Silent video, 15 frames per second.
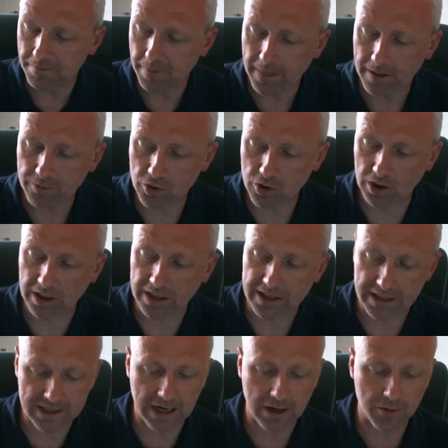I've just cleaned
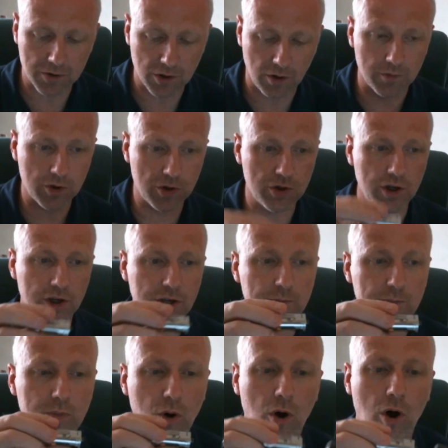it out, so I'm just going to
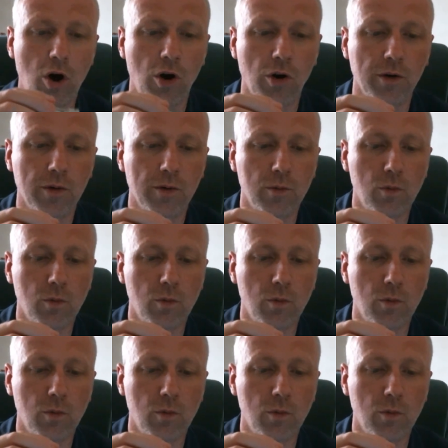put on